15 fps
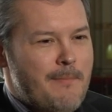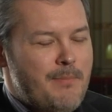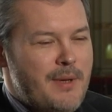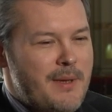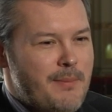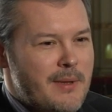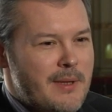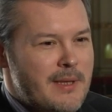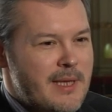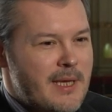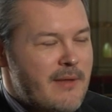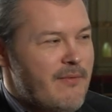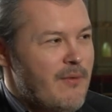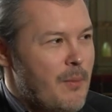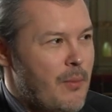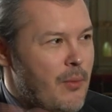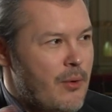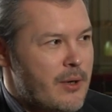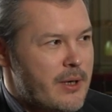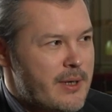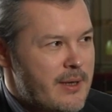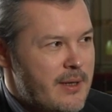people that were
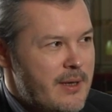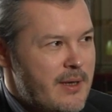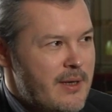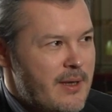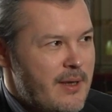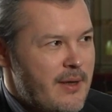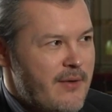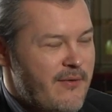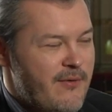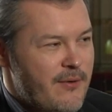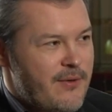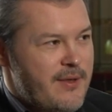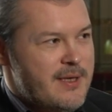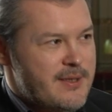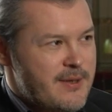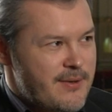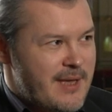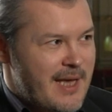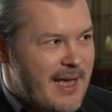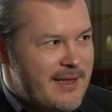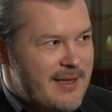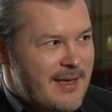born for this or
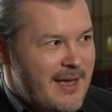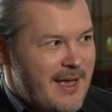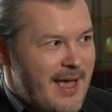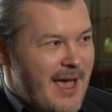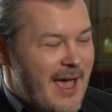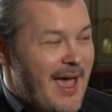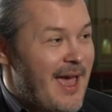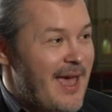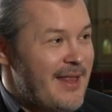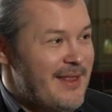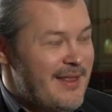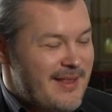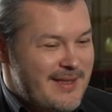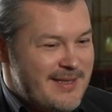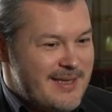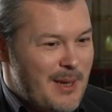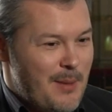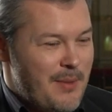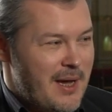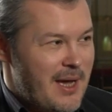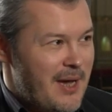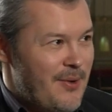that, and
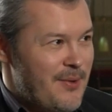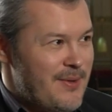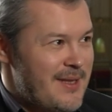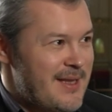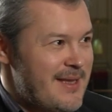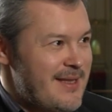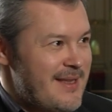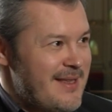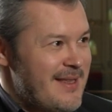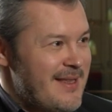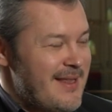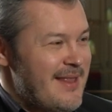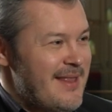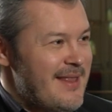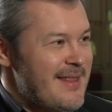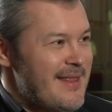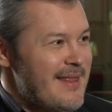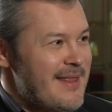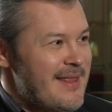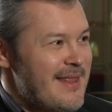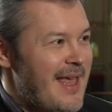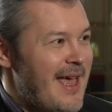somehow the
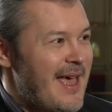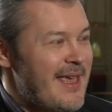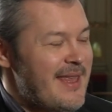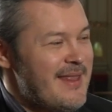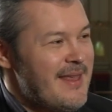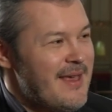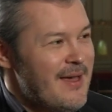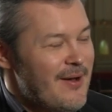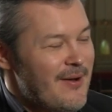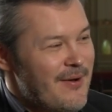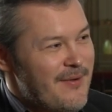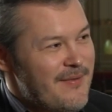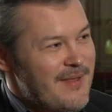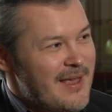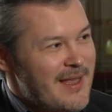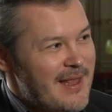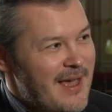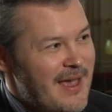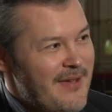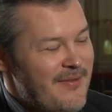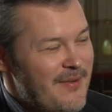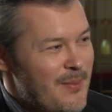line of their
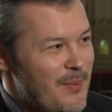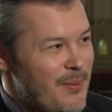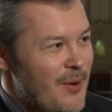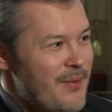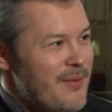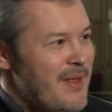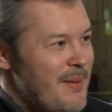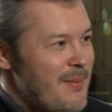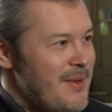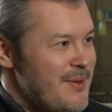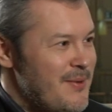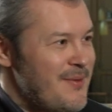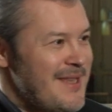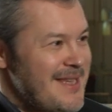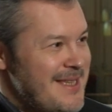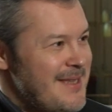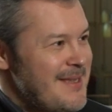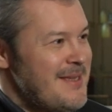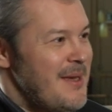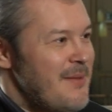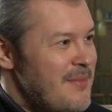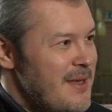life brought them to this
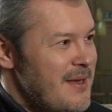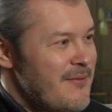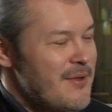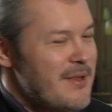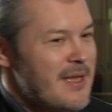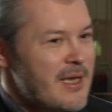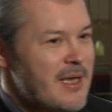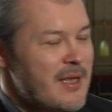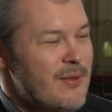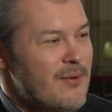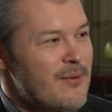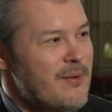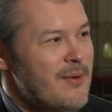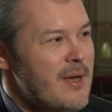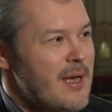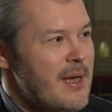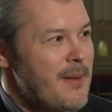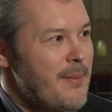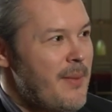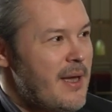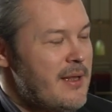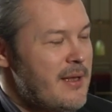something what they can do
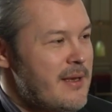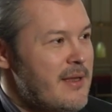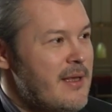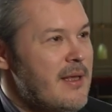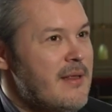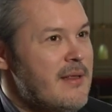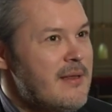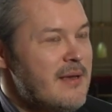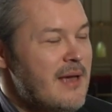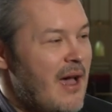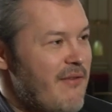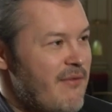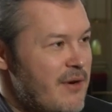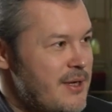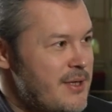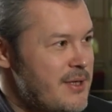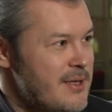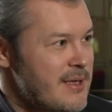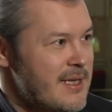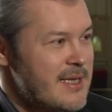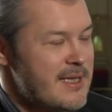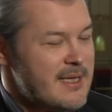better than average,
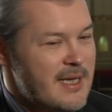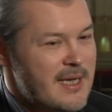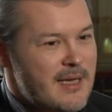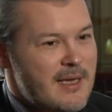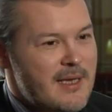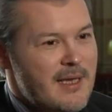let's say.